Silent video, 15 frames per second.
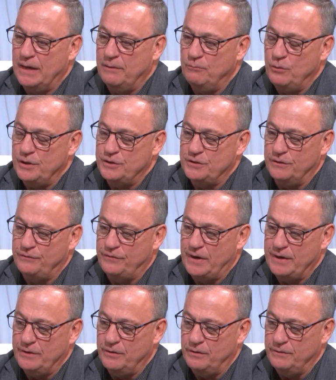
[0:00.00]
we should
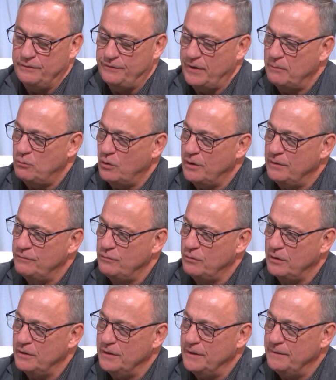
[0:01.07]
find out in February if we're
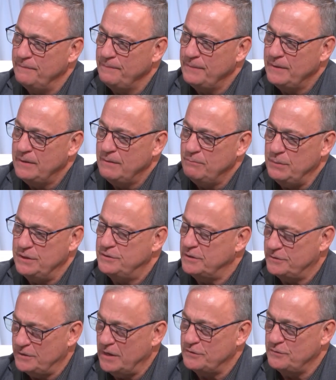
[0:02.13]
going to be
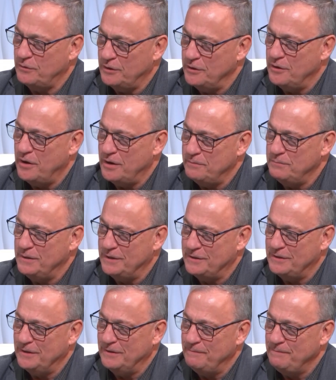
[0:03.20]
successful or not. But
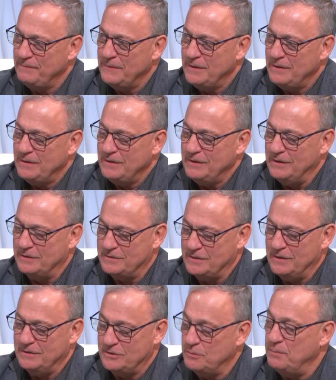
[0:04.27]
it's
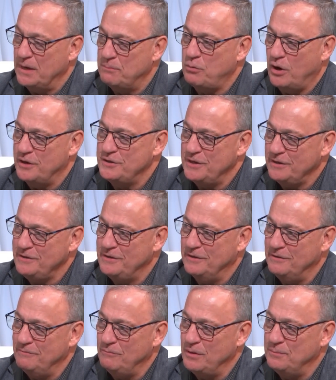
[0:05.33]
a big project,
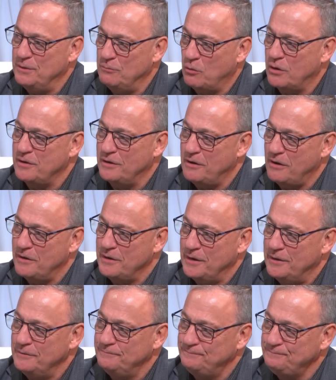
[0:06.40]
and we've been working hard at it.